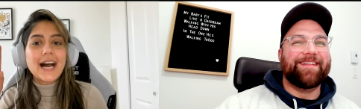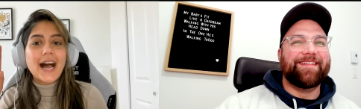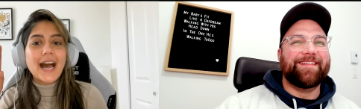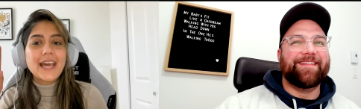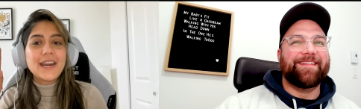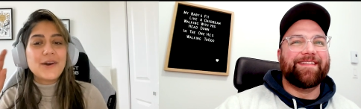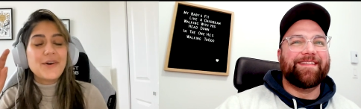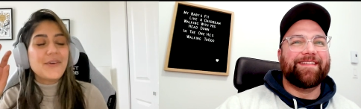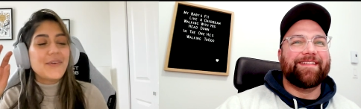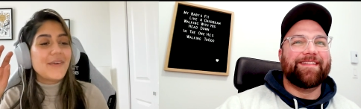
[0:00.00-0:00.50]
Speaker 1: I
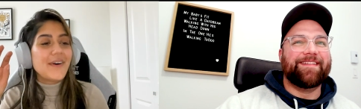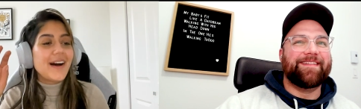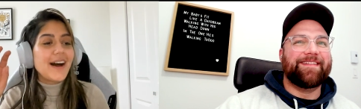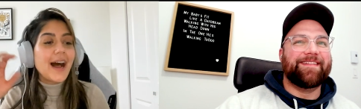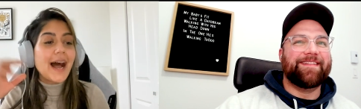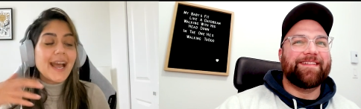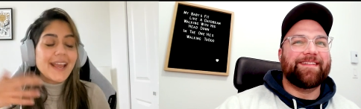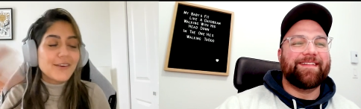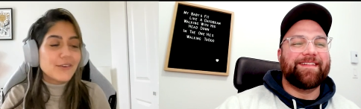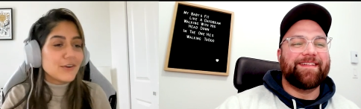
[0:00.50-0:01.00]
don't.
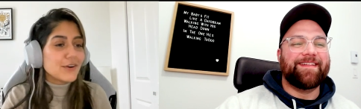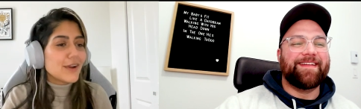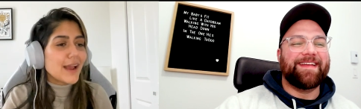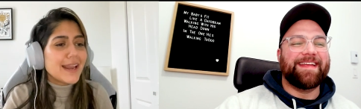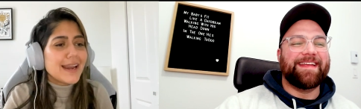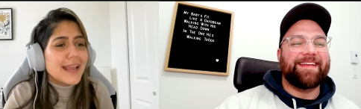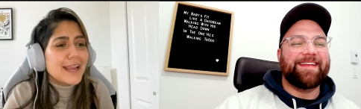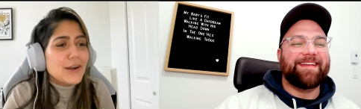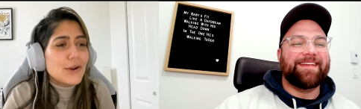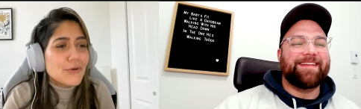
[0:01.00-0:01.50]
I don't,
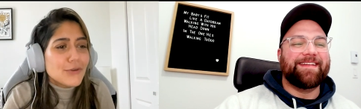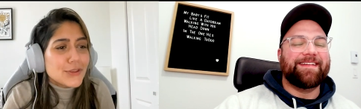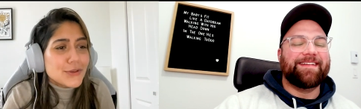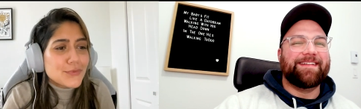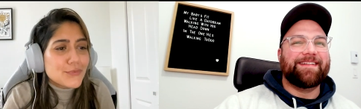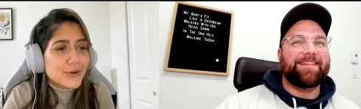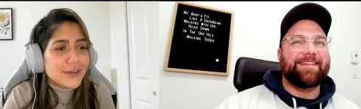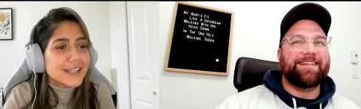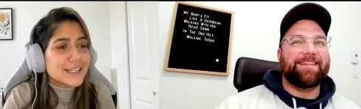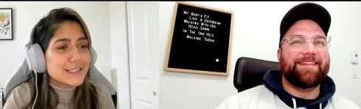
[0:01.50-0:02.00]
and I know you
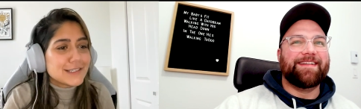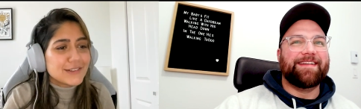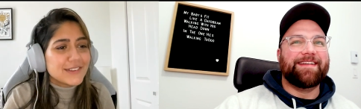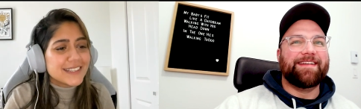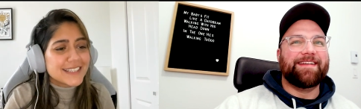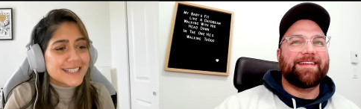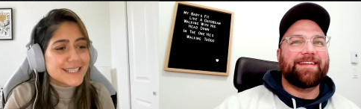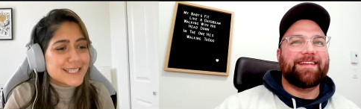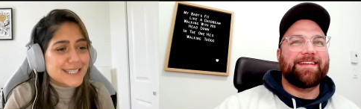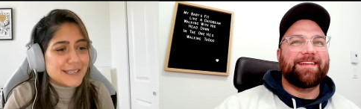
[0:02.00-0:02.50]
wouldn't do
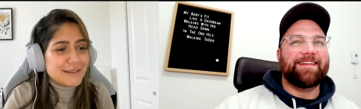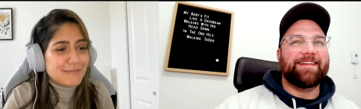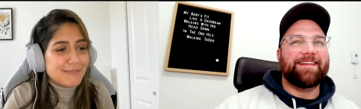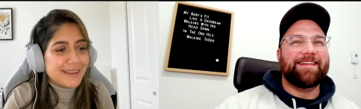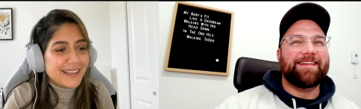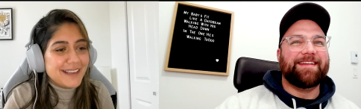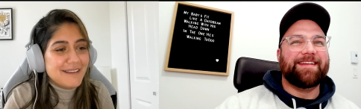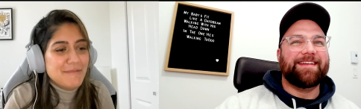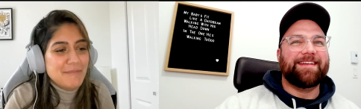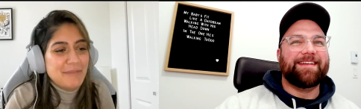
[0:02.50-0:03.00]
this to me,